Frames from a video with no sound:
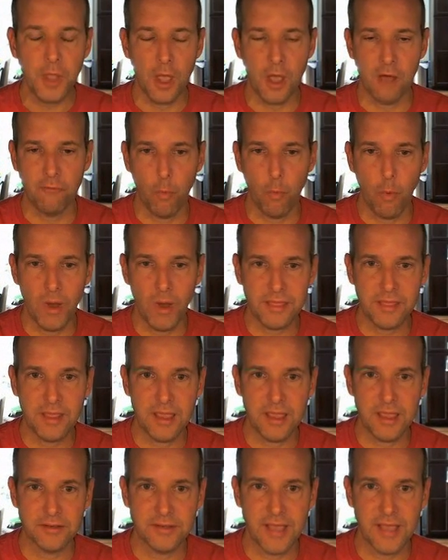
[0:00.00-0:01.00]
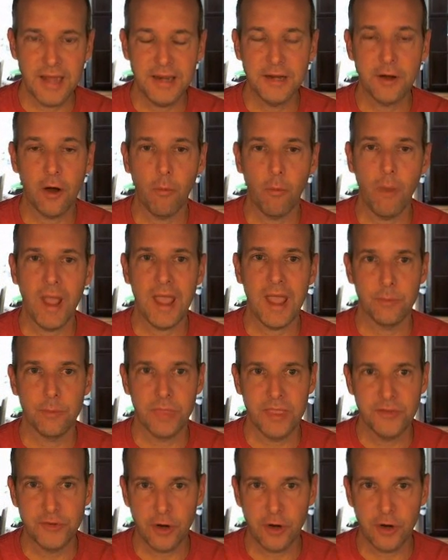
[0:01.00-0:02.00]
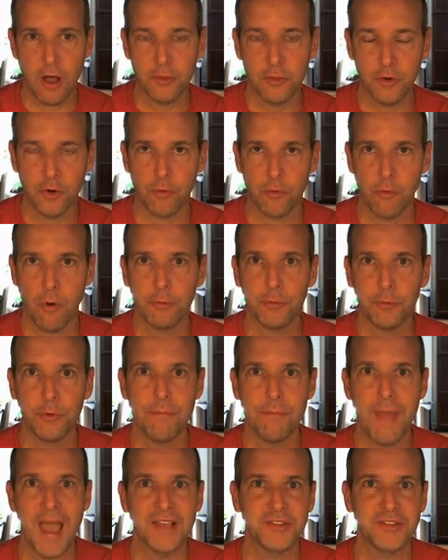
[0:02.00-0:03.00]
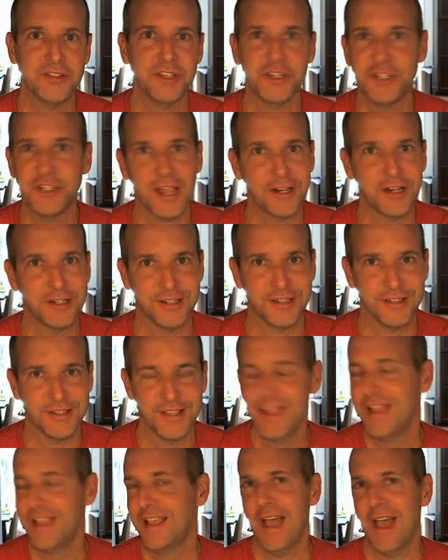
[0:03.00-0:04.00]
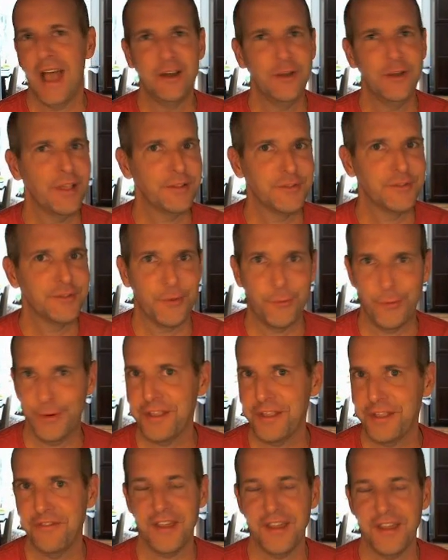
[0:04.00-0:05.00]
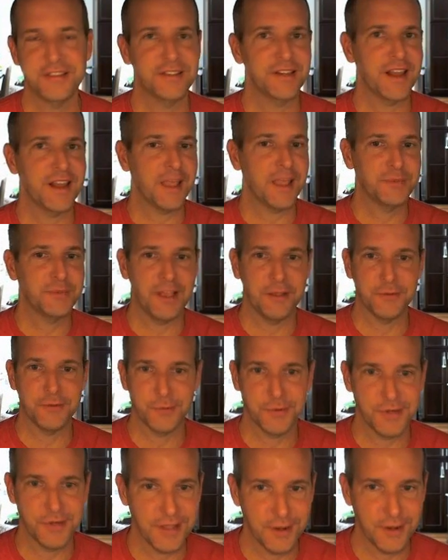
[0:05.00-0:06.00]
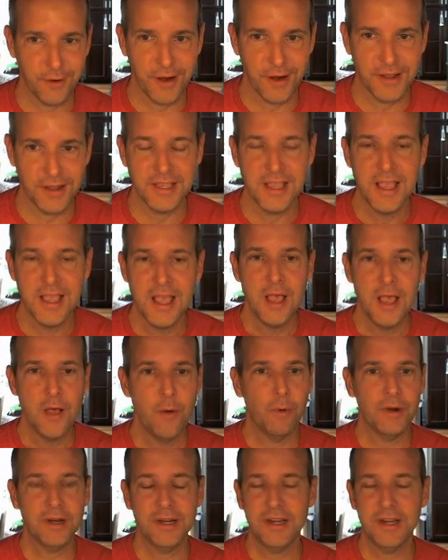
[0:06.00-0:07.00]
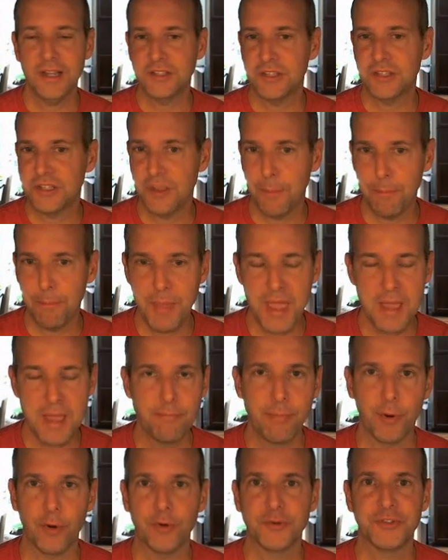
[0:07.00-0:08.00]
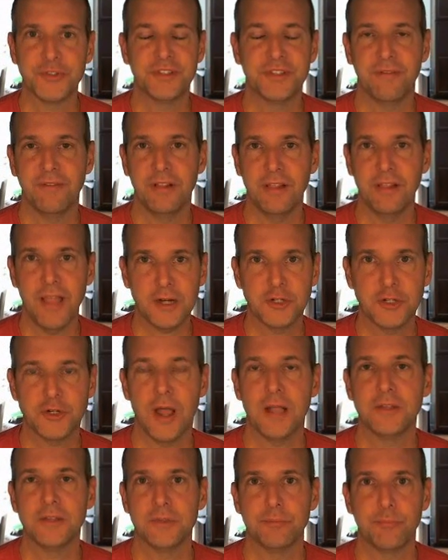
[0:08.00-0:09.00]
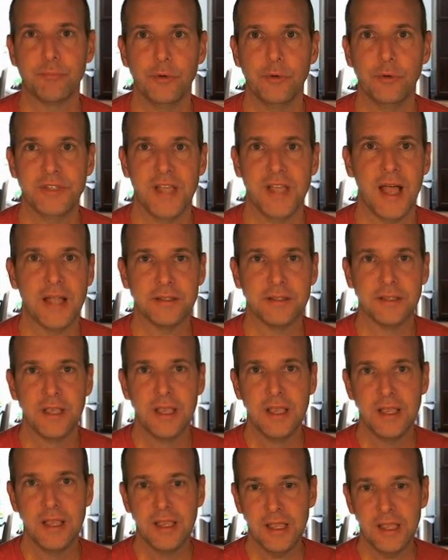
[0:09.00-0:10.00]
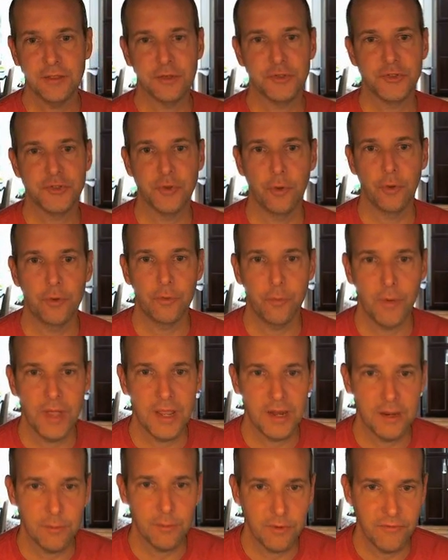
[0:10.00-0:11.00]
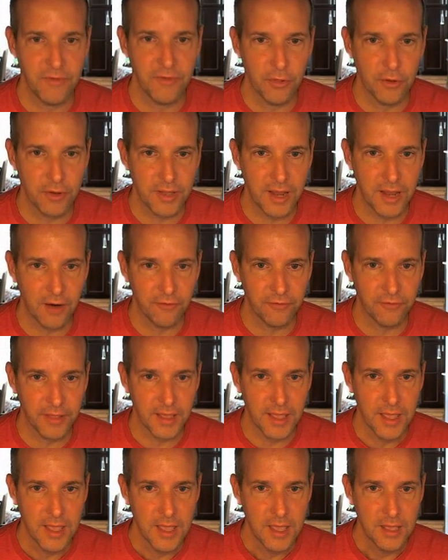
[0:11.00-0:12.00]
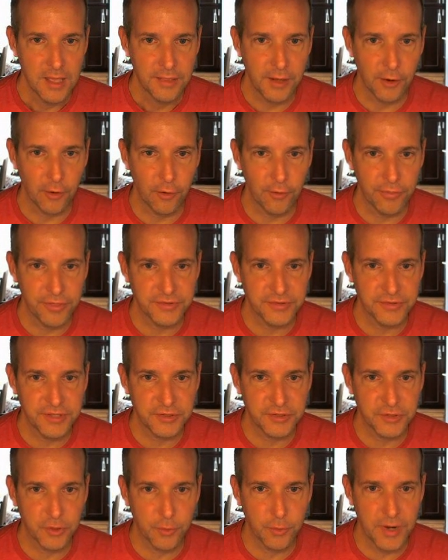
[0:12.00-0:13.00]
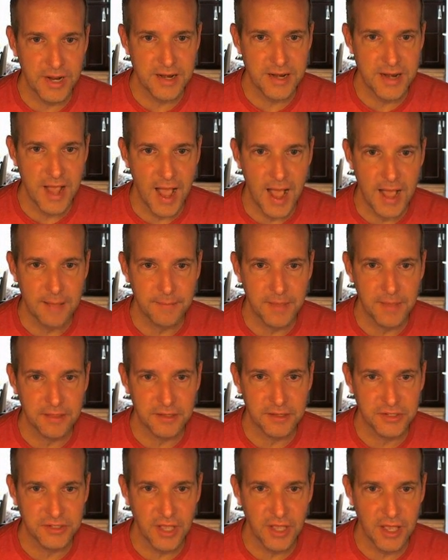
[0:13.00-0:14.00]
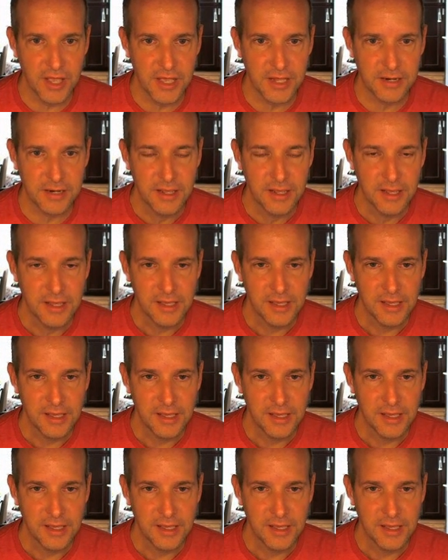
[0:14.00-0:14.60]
of what is heading our way. These are called coronal mass ejections. I know that's a really fancy name, sounds really crazy. What it is is a big burst of electrons and protons in the solar wind. And if you look carefully, the Earth is this green dot and the Sun